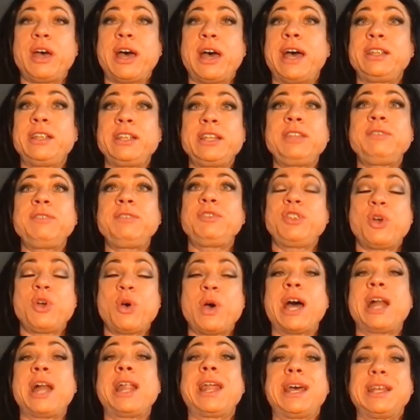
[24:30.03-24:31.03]
I didn't even
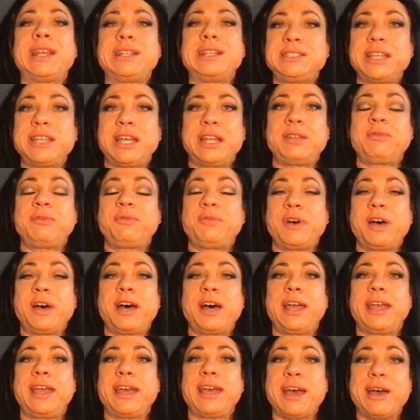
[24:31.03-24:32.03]
know how to
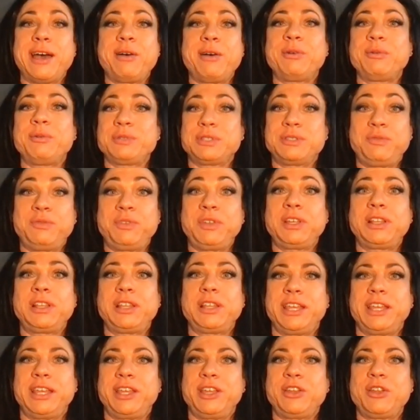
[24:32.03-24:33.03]
identify how I was
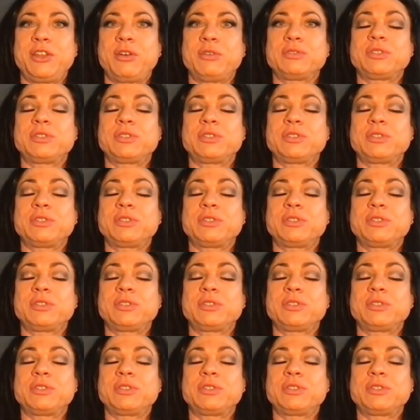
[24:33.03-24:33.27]
feeling,